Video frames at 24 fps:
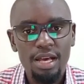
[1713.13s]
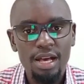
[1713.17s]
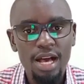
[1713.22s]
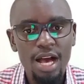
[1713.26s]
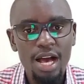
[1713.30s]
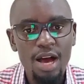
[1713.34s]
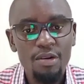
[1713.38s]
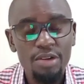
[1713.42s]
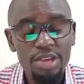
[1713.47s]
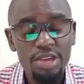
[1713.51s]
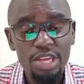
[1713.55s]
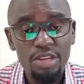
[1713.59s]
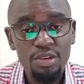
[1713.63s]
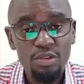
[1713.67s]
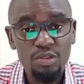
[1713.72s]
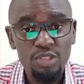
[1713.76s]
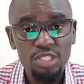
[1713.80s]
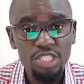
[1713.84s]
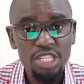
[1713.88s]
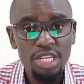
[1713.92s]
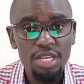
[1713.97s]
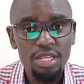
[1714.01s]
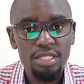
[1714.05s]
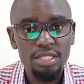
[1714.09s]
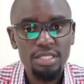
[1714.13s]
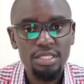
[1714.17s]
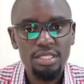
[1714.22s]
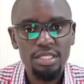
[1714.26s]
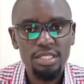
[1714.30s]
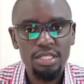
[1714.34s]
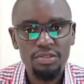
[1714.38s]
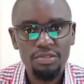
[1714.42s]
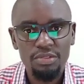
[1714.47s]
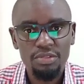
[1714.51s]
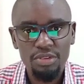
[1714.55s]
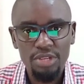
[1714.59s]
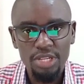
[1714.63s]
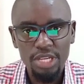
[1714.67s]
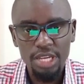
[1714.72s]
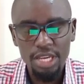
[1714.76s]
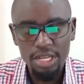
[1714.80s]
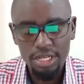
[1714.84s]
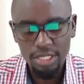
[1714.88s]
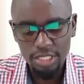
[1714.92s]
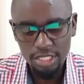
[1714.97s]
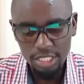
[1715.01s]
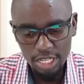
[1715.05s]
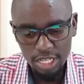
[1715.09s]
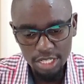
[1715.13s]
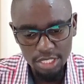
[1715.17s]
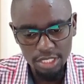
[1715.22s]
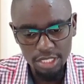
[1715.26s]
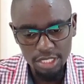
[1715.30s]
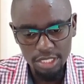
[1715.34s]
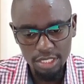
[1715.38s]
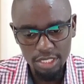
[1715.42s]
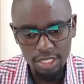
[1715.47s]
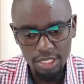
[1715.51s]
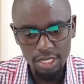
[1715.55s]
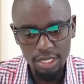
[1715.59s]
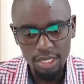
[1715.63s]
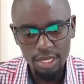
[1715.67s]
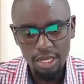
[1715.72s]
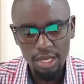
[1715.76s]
How can you change if you can change it?